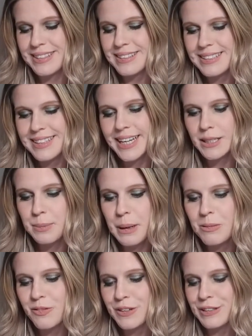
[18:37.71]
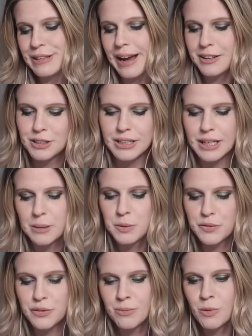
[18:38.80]
And today's Bible verse actually
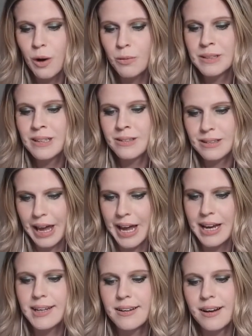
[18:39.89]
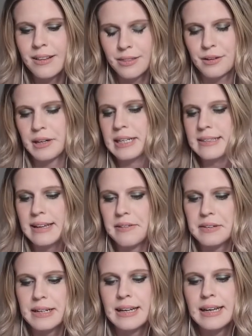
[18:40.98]
comes from Romans
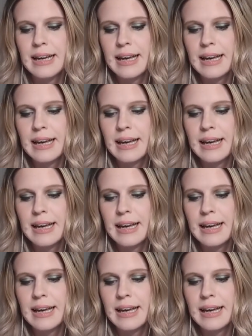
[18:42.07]
8:37.